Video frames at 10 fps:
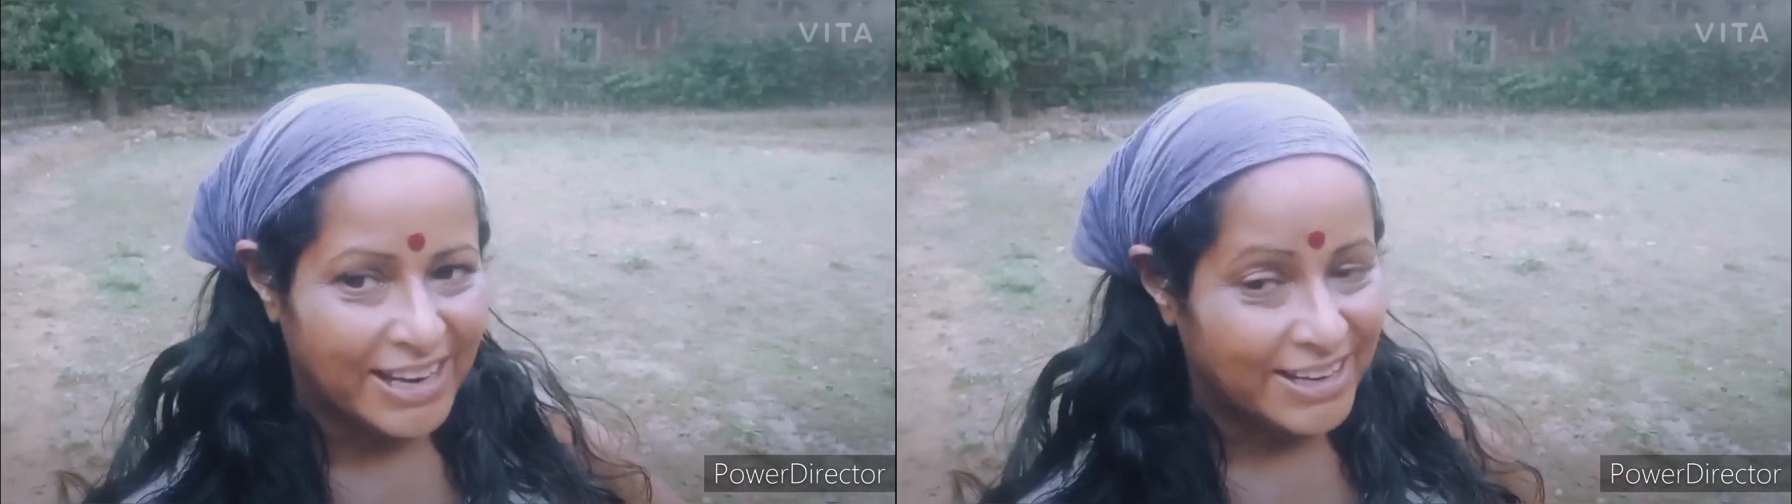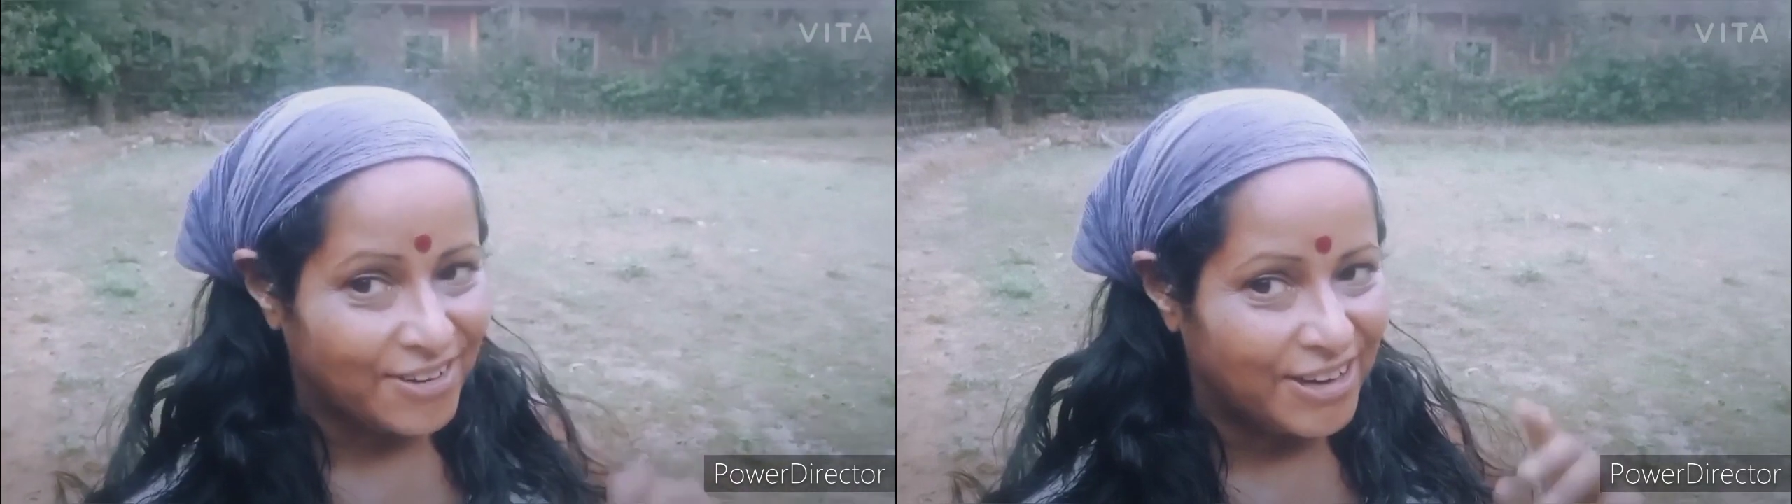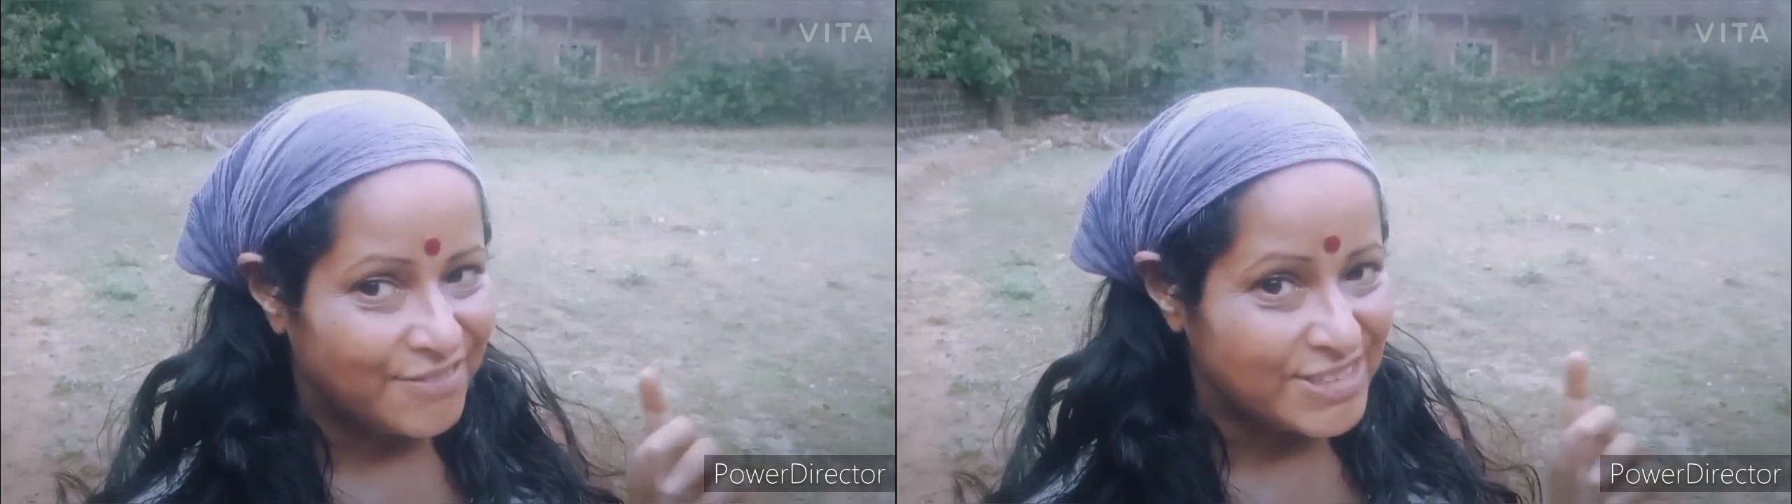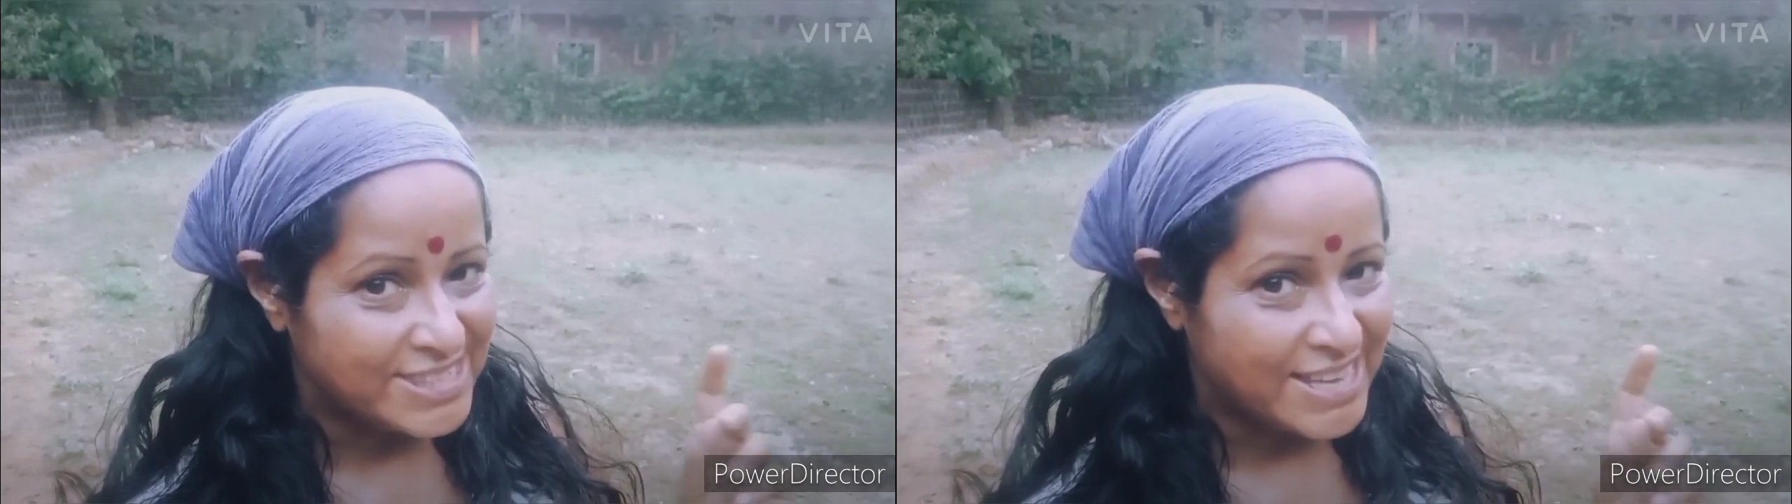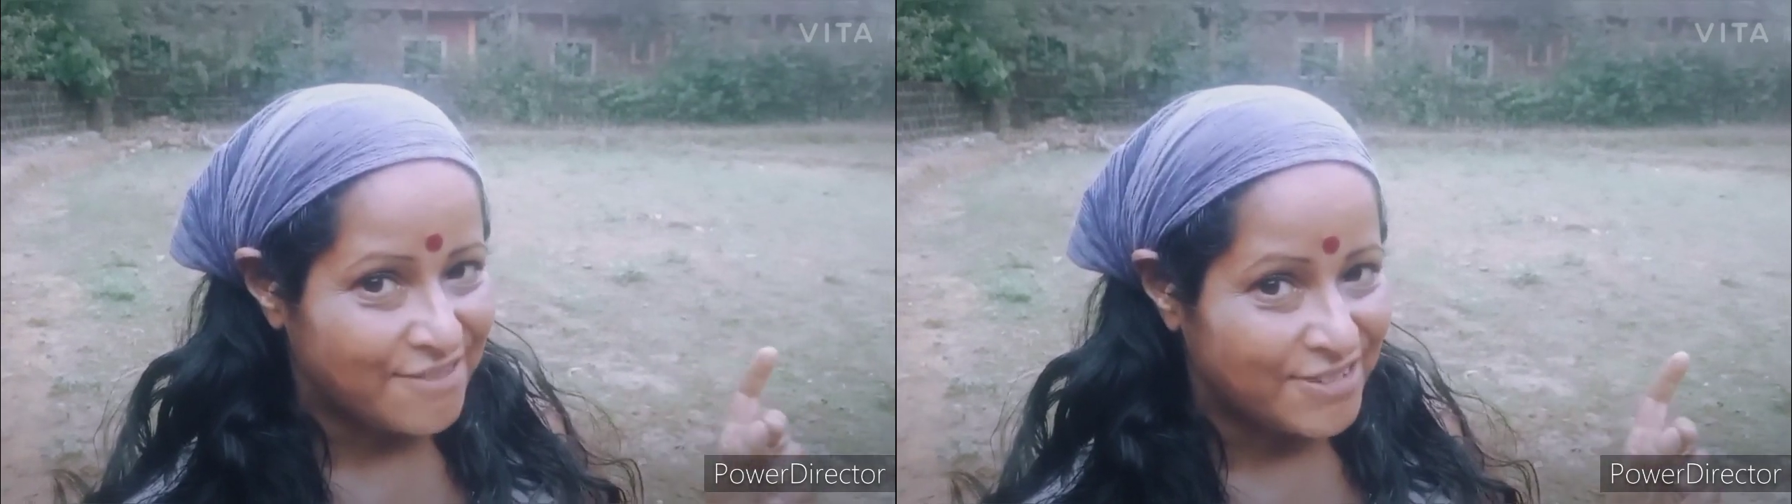like not even
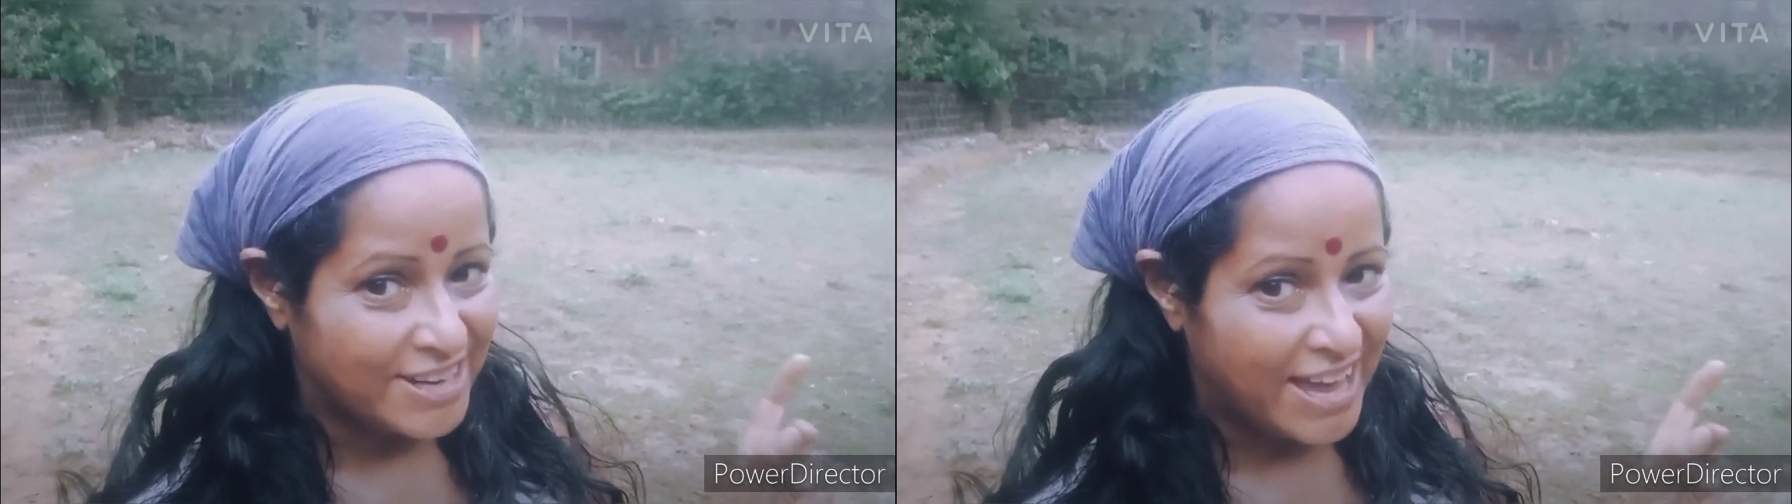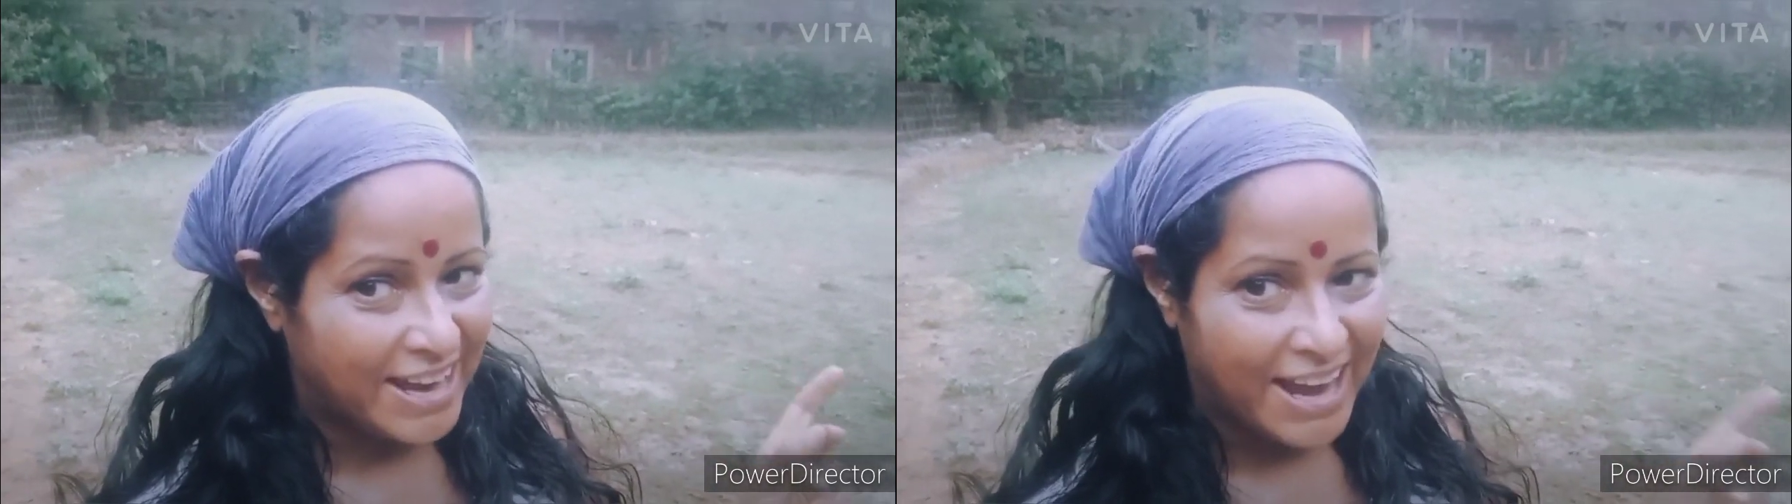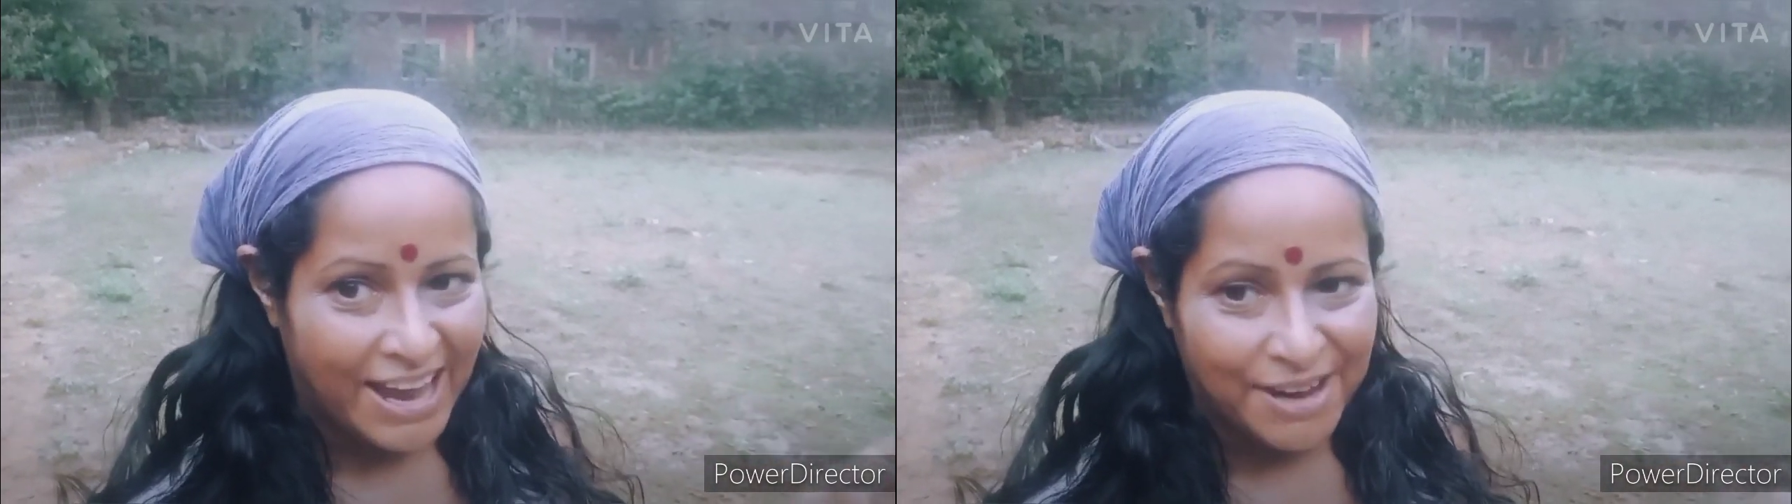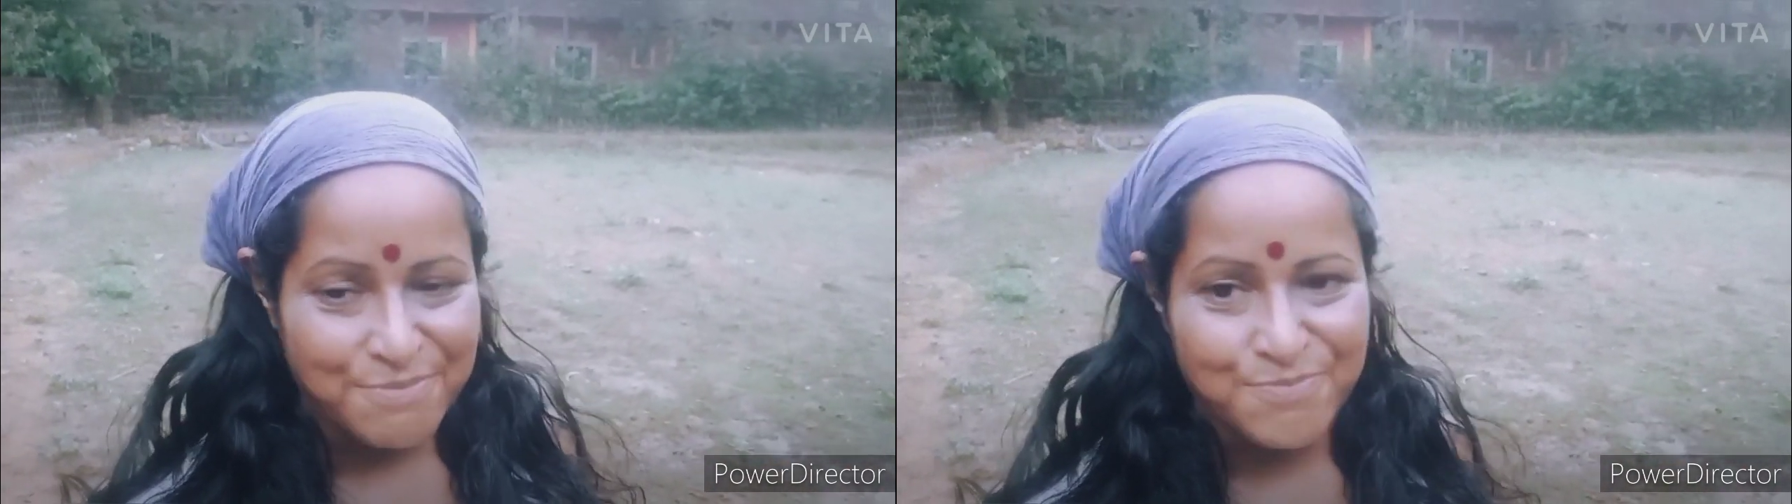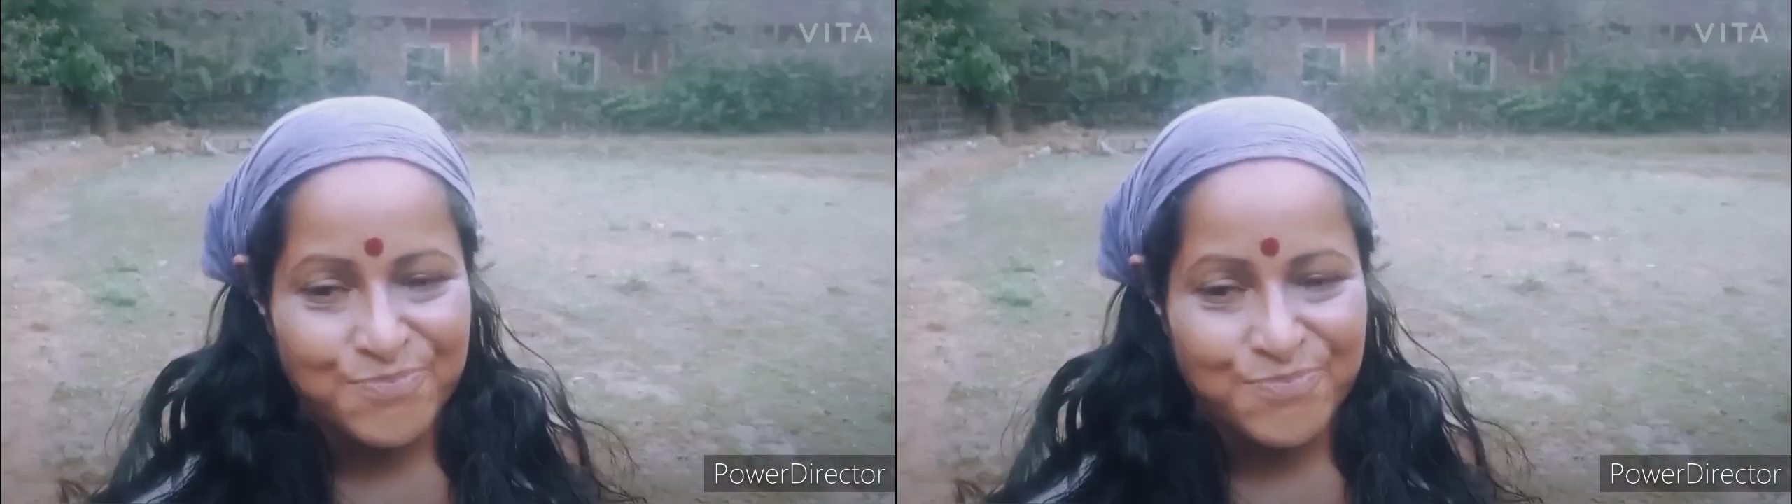7 a.m.